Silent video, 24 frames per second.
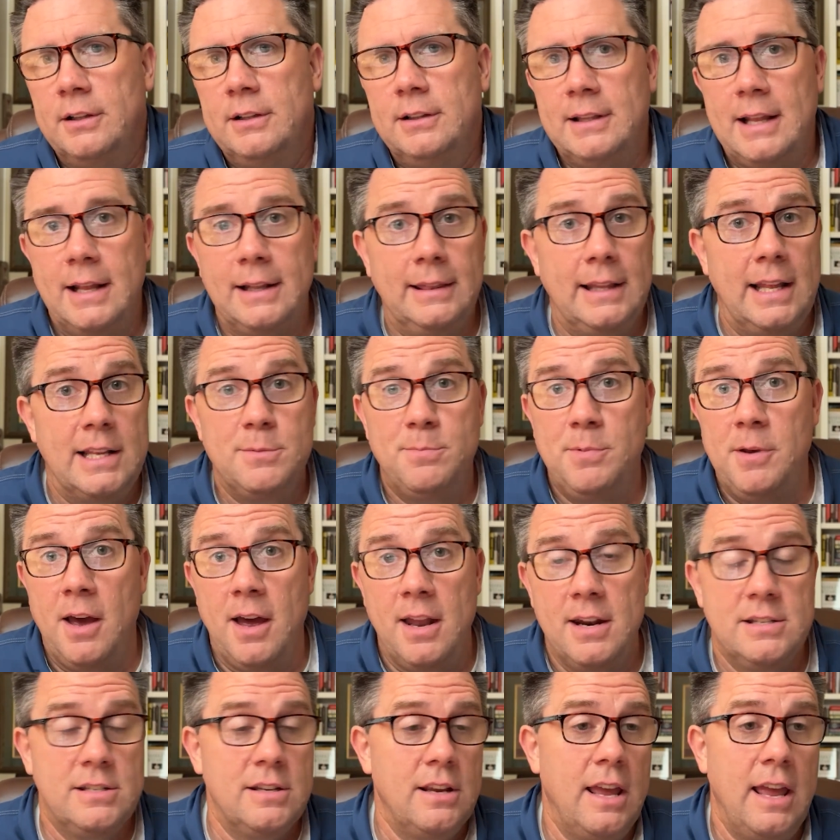Let's be
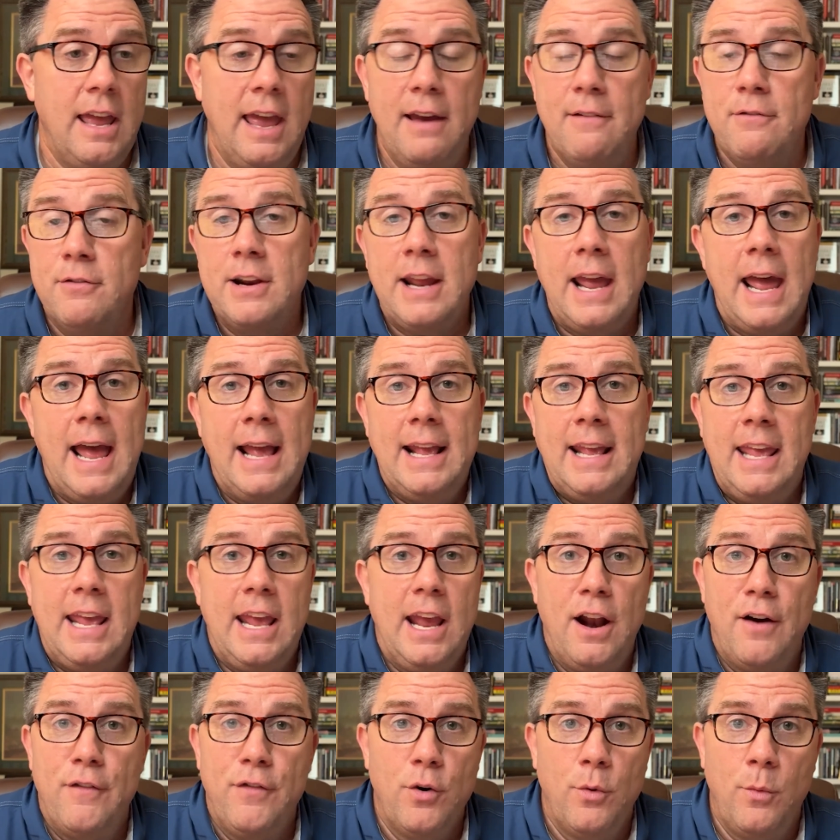honest, every Aggie
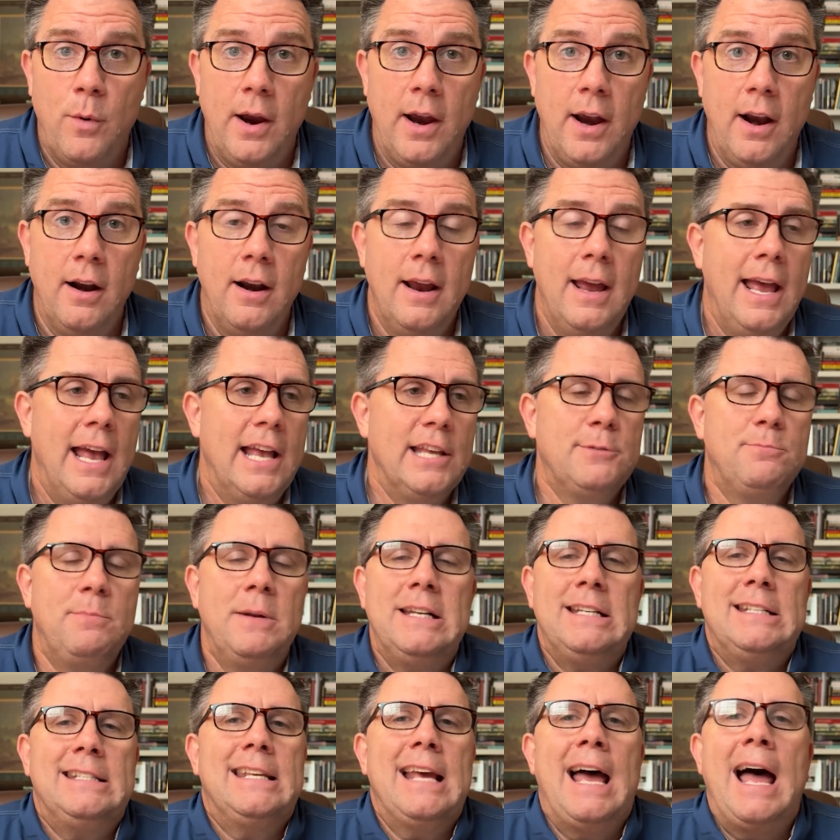everywhere has
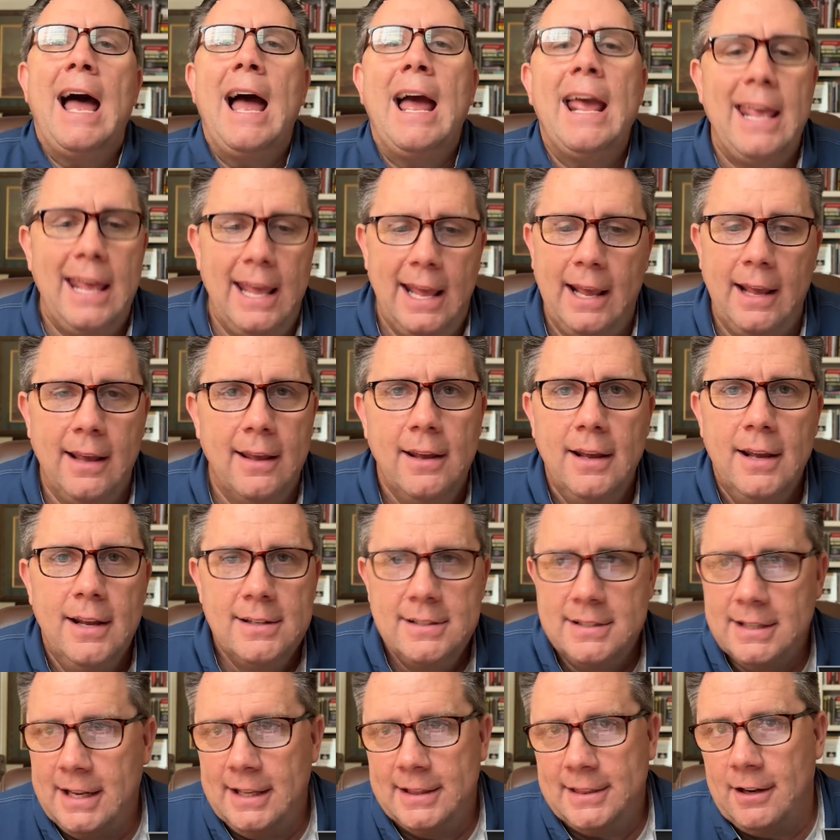been dying
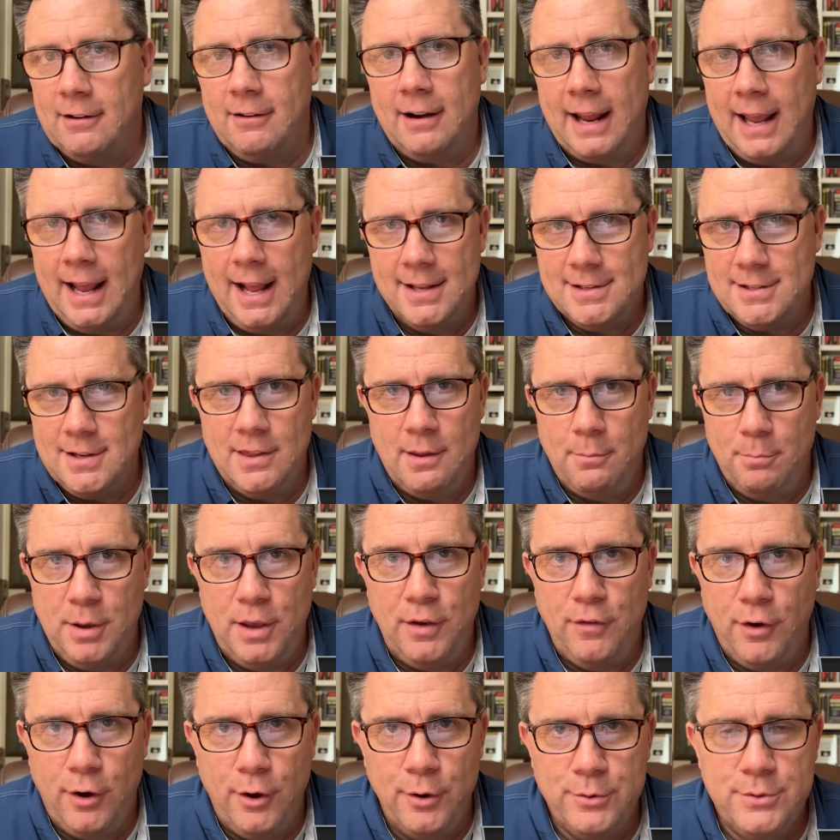to get their hands on the
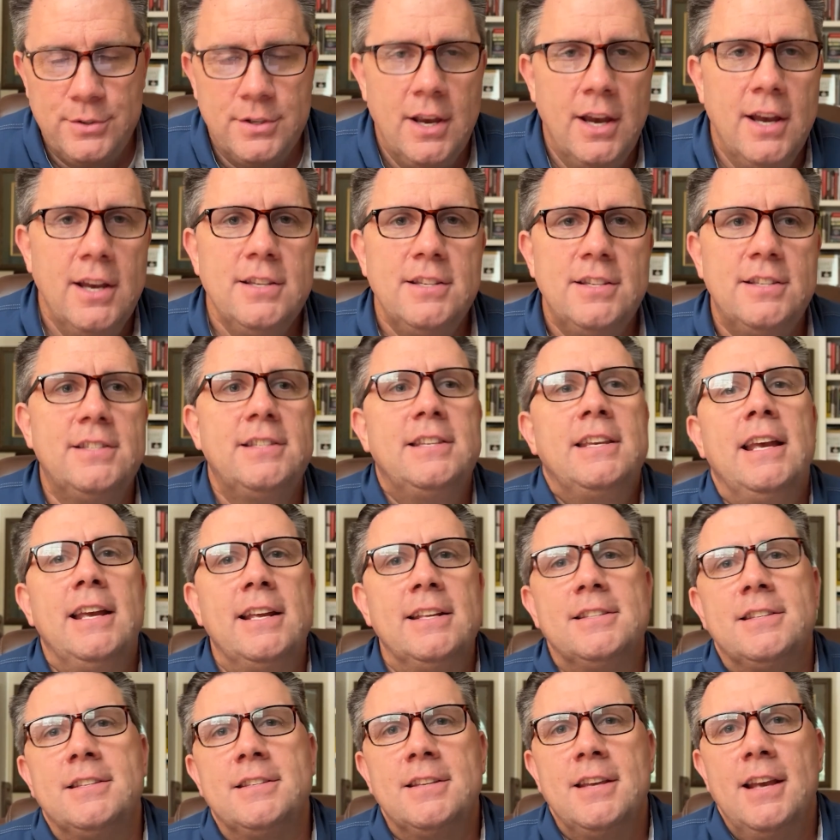Beavos
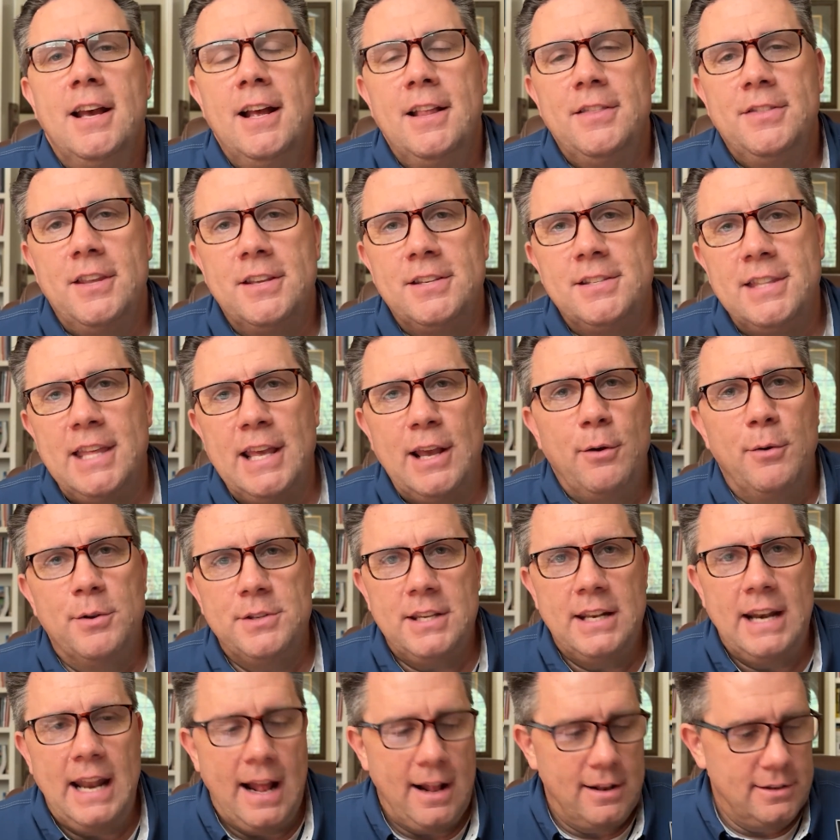since this thing was
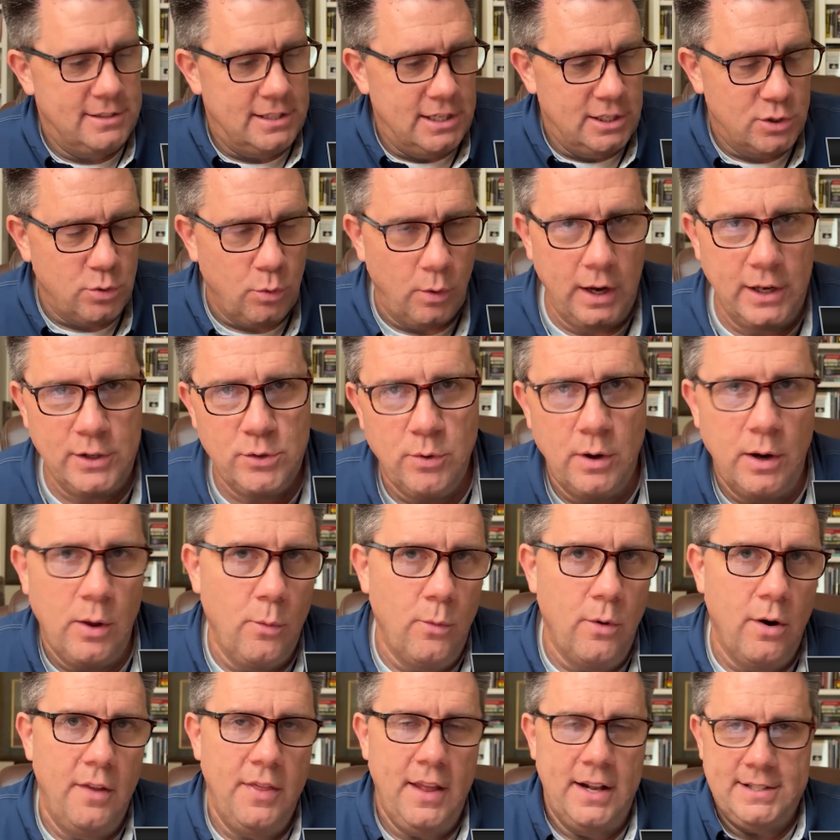announced in
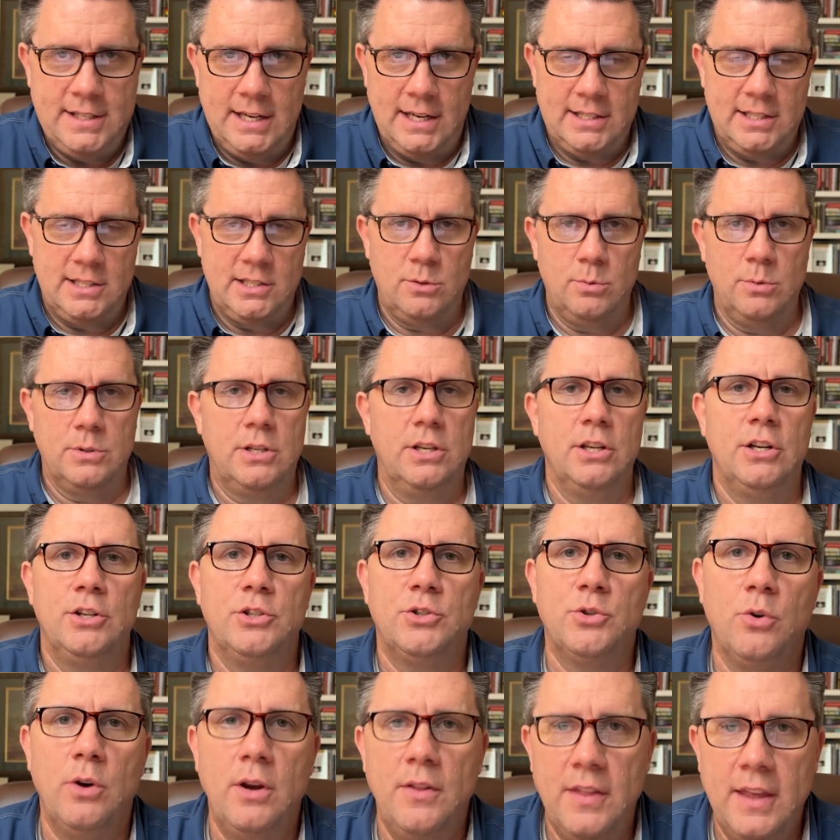2021 that Texas was going to
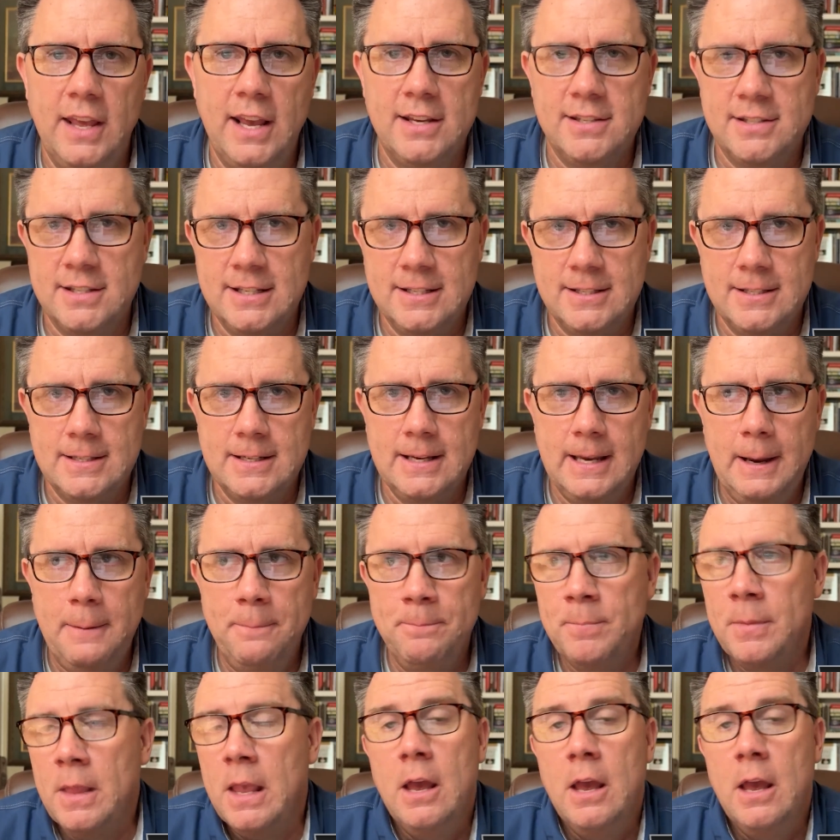join the SEC.